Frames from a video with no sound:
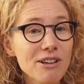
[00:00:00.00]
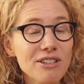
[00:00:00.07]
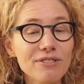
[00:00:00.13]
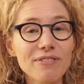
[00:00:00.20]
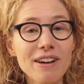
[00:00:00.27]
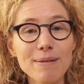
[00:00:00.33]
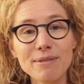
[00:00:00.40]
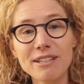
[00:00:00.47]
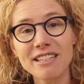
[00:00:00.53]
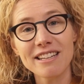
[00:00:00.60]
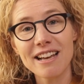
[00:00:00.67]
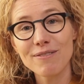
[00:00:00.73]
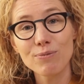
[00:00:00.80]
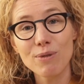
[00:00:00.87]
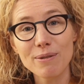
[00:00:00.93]
most families
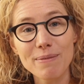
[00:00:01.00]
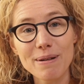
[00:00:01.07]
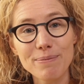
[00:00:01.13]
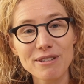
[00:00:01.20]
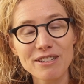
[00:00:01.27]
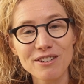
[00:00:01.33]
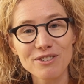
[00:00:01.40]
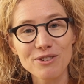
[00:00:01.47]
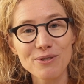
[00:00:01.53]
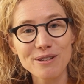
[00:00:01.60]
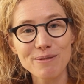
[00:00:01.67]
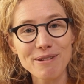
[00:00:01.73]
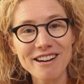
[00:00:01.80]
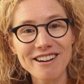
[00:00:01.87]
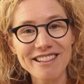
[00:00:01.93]
have one member who's
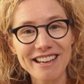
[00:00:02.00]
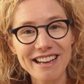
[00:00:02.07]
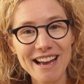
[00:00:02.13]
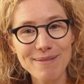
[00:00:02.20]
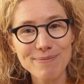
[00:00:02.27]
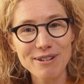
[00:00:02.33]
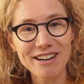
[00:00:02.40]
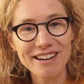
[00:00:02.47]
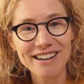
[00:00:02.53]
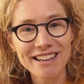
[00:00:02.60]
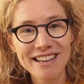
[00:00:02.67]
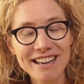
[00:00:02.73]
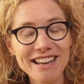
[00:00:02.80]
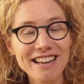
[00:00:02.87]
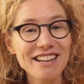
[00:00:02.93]
always behind the camera.
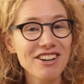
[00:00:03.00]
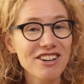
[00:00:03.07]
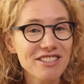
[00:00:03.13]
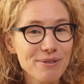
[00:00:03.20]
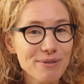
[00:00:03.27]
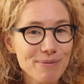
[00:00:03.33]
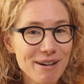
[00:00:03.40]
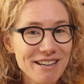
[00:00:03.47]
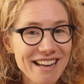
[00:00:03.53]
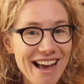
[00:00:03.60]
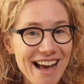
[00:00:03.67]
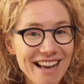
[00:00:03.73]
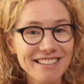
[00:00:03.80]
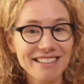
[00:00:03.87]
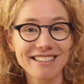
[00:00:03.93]
In ours it was my
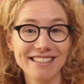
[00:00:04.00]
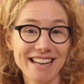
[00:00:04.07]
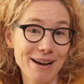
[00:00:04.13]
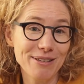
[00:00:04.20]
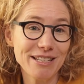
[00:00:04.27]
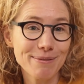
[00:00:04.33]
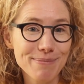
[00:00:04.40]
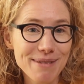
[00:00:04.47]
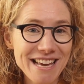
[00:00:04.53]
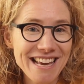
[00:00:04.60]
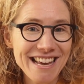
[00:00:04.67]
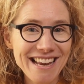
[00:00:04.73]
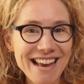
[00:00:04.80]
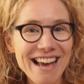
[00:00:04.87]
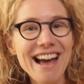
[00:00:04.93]
dad, and now it's
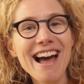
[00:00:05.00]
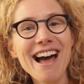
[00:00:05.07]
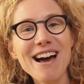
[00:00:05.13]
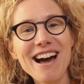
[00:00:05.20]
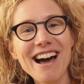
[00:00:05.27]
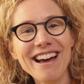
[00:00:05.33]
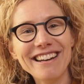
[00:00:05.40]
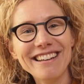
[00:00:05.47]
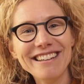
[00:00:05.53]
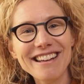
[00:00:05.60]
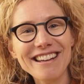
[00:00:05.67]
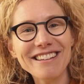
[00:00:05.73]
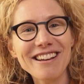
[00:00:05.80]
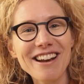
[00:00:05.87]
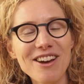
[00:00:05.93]
me. And,
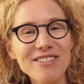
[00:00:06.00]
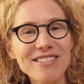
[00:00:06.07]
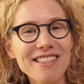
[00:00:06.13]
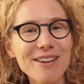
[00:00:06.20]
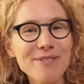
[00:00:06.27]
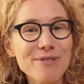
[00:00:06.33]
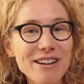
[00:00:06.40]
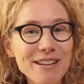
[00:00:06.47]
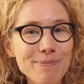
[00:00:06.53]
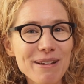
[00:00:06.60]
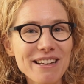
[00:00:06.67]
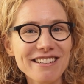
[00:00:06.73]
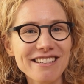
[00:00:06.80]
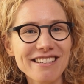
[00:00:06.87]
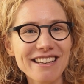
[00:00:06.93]
you know, they were in
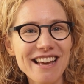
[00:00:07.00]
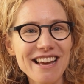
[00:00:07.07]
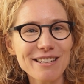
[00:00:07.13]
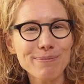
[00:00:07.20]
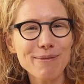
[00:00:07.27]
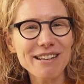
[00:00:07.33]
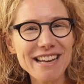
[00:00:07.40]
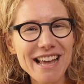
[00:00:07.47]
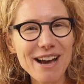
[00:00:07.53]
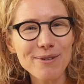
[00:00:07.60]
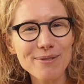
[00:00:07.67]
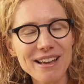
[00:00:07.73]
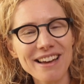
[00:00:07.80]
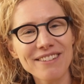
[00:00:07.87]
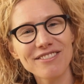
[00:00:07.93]
pictures less, but
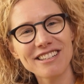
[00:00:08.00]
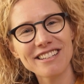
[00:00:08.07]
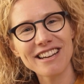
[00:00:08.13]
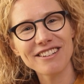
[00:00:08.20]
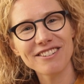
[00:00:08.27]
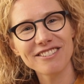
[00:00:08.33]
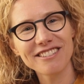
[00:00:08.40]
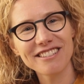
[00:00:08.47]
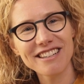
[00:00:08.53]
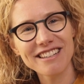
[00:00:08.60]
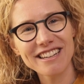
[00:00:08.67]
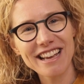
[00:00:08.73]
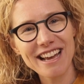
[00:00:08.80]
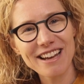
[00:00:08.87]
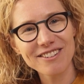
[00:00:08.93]
now we have the technology
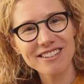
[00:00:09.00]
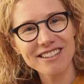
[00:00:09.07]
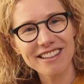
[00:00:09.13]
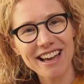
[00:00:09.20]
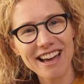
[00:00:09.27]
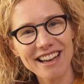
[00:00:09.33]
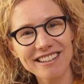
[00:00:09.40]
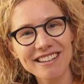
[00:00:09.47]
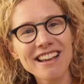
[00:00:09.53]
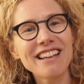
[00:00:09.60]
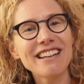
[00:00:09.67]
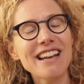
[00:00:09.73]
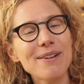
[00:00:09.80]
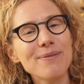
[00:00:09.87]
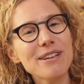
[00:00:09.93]
to counter that.
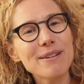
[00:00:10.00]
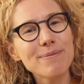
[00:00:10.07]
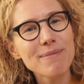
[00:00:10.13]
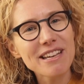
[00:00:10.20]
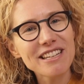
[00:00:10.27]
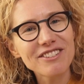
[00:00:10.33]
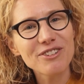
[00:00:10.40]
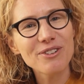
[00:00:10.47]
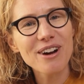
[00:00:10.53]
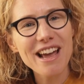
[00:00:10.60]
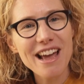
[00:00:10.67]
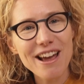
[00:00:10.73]
Now we can make sure